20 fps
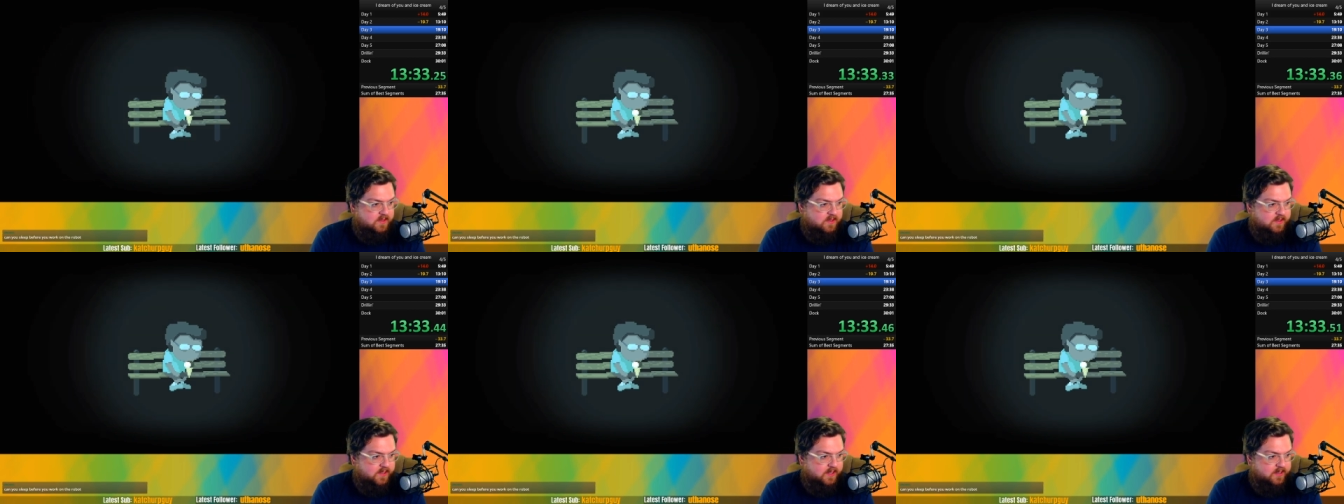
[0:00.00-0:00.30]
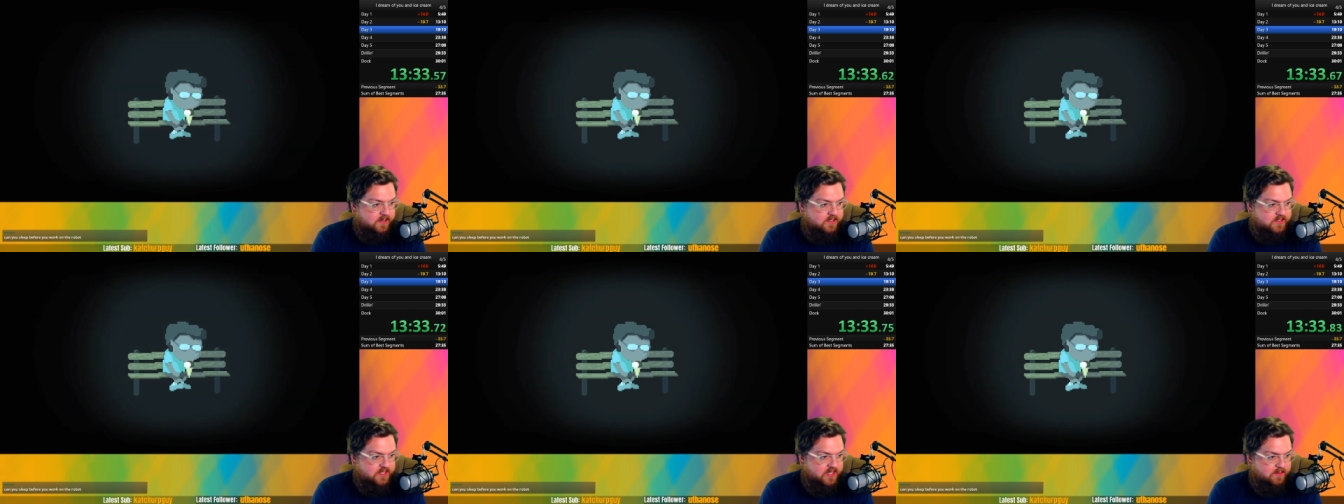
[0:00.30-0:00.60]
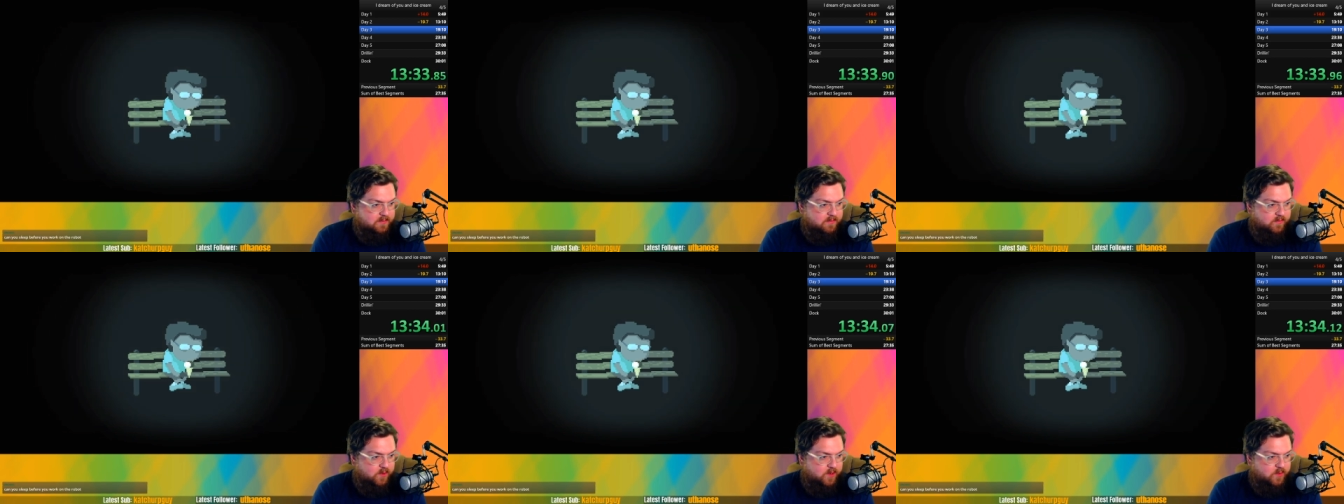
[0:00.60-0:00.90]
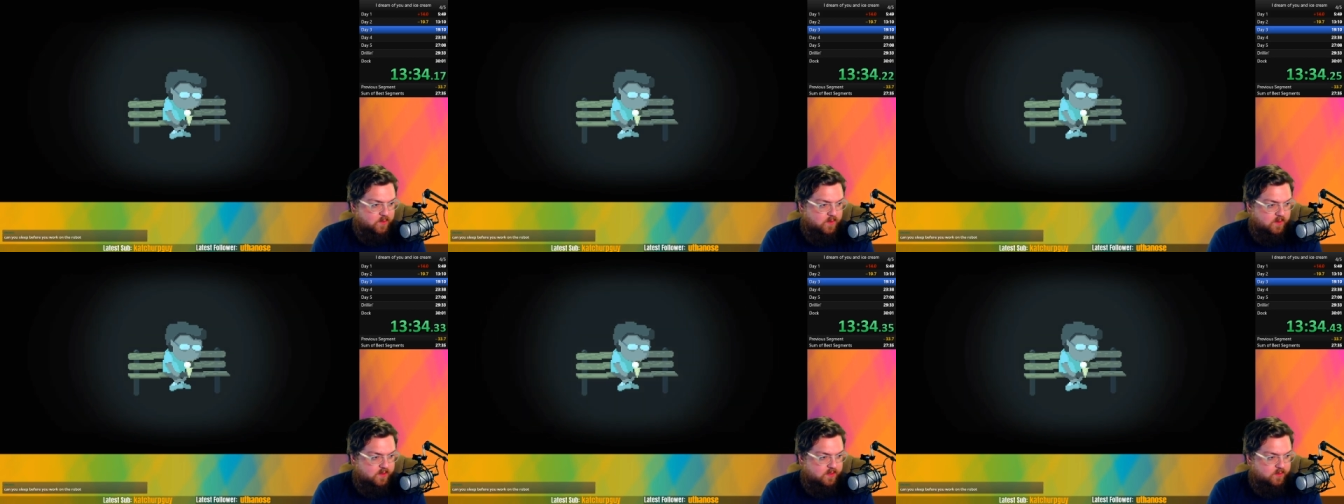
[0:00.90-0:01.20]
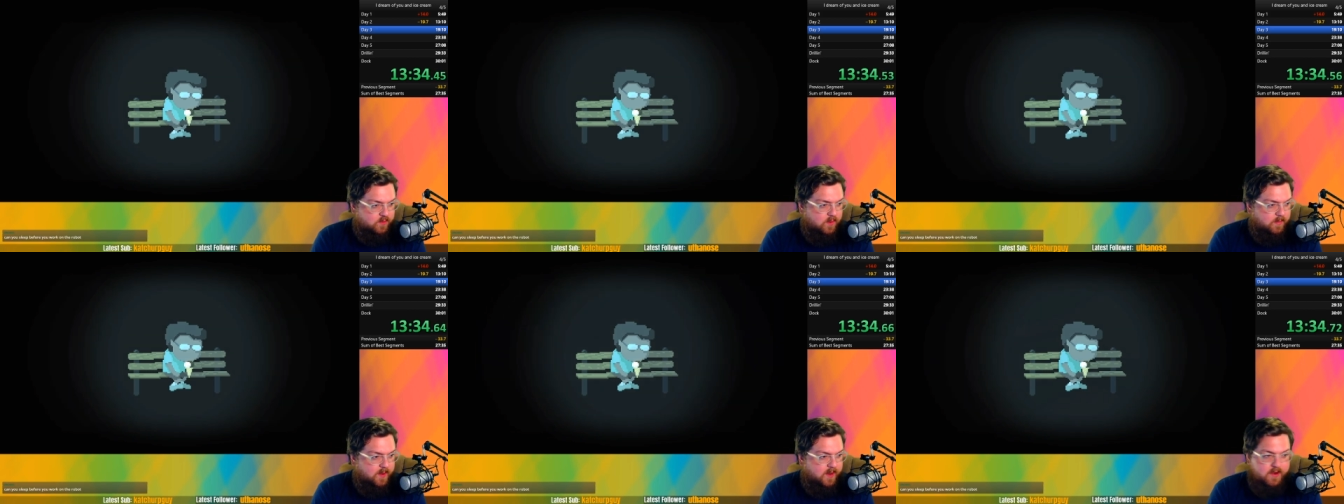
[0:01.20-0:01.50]
Can you sleep before you work on the
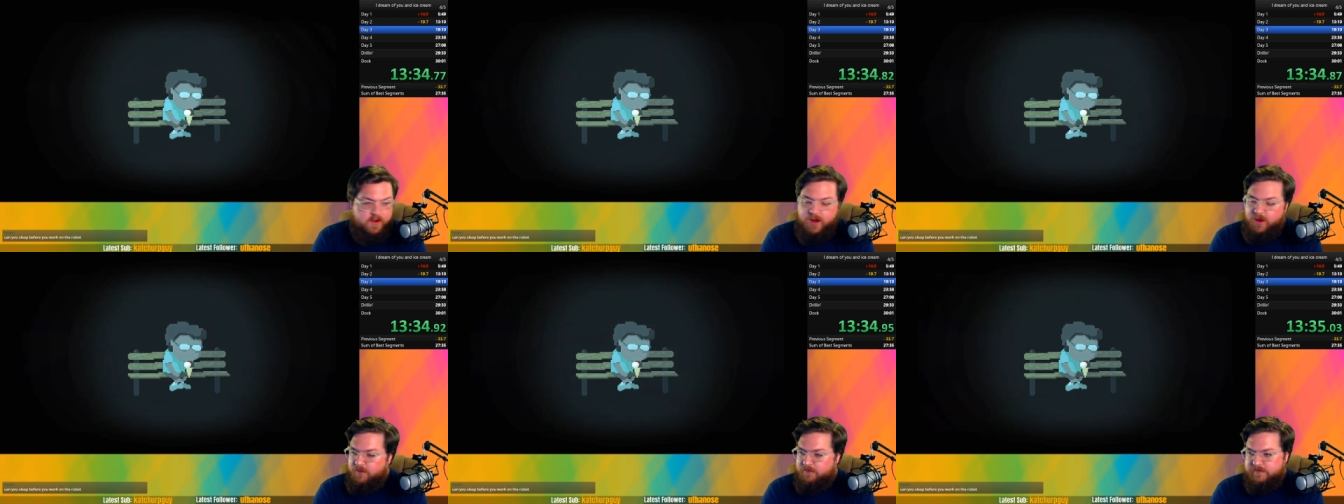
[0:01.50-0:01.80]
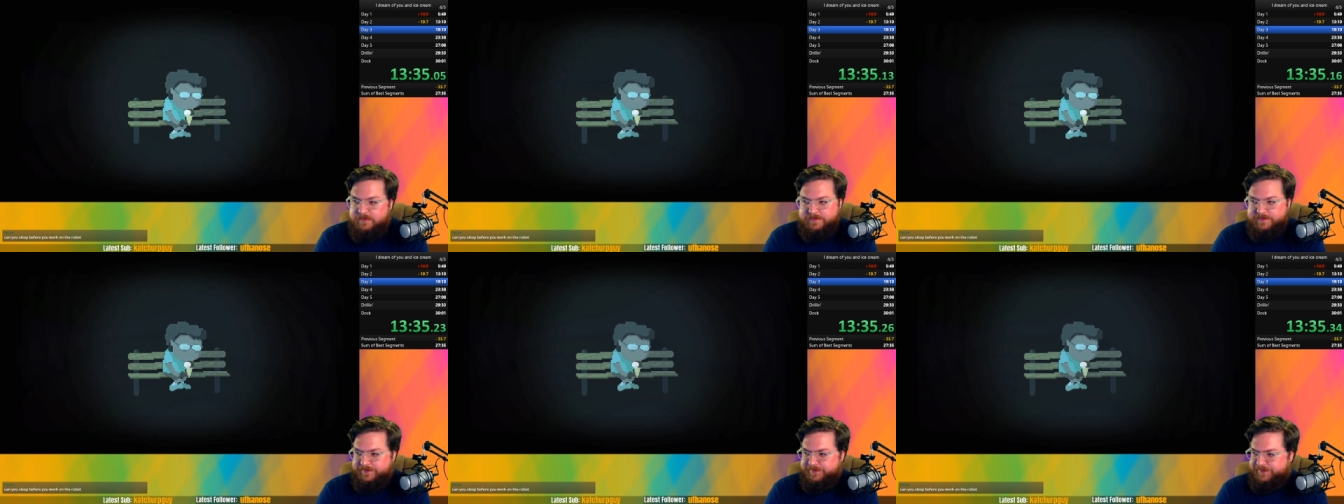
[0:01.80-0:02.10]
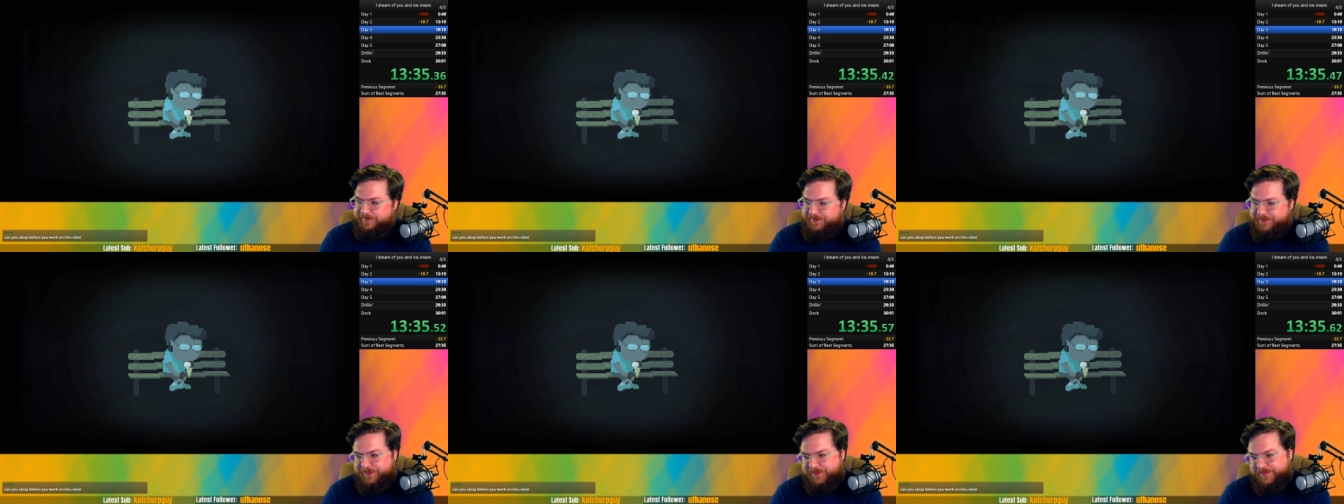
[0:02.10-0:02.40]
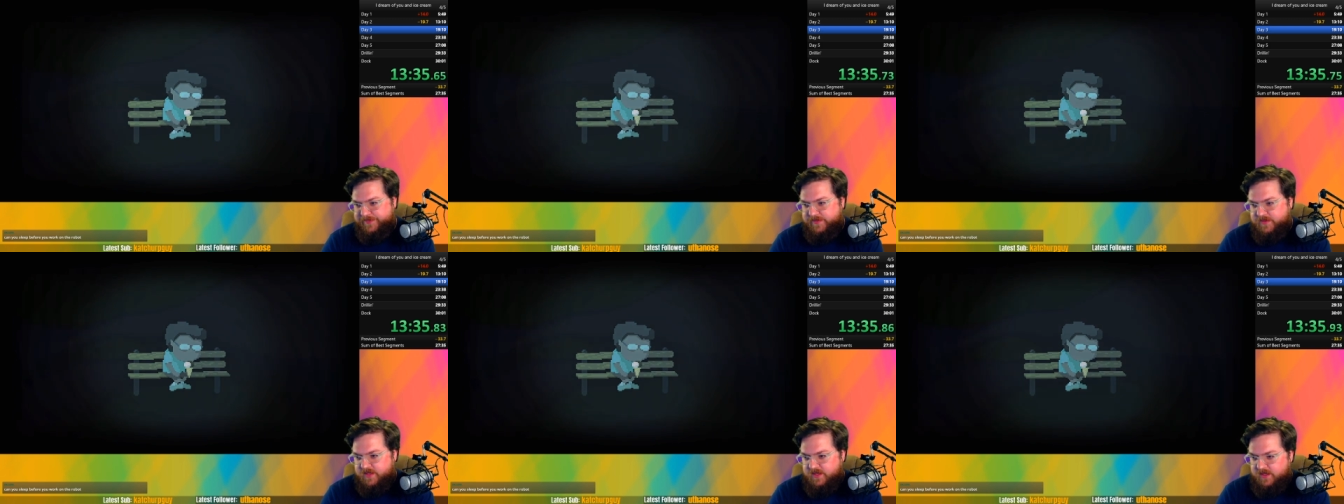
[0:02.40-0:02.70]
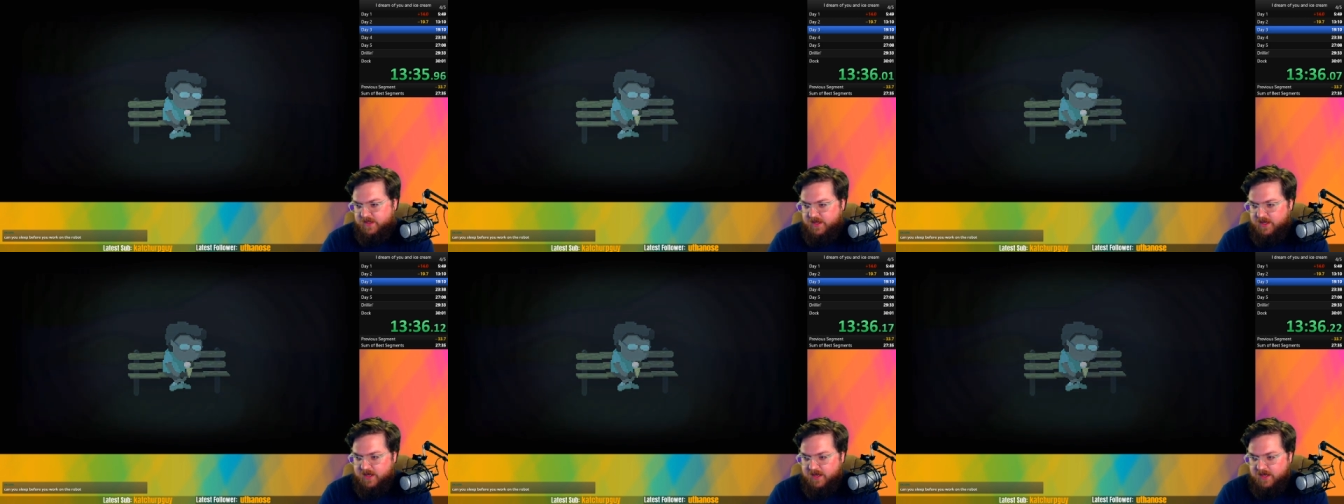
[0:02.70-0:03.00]
robot? No.
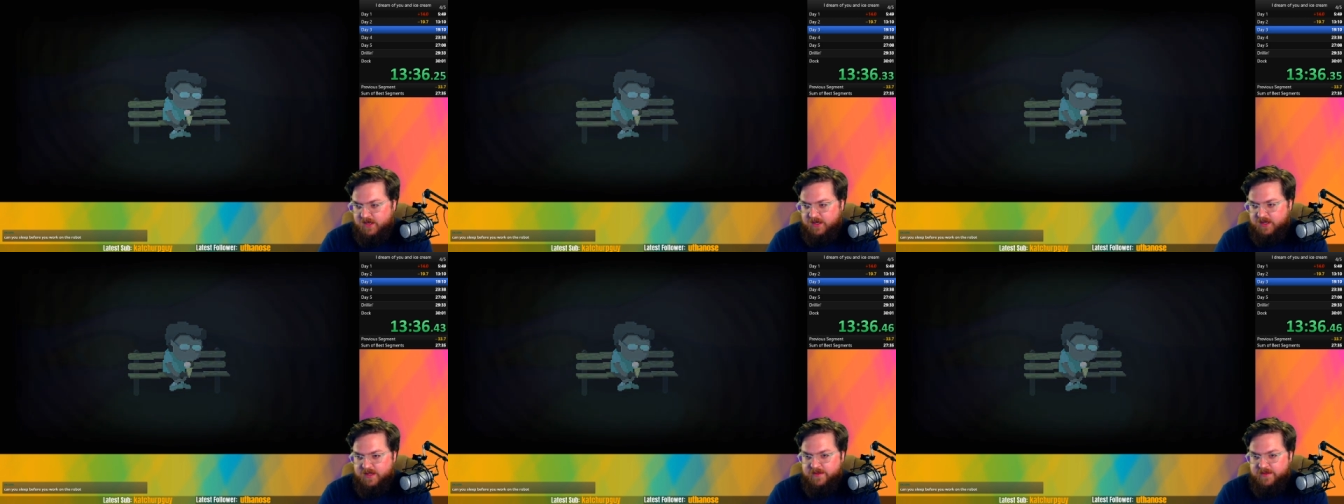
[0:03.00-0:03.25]
Uh,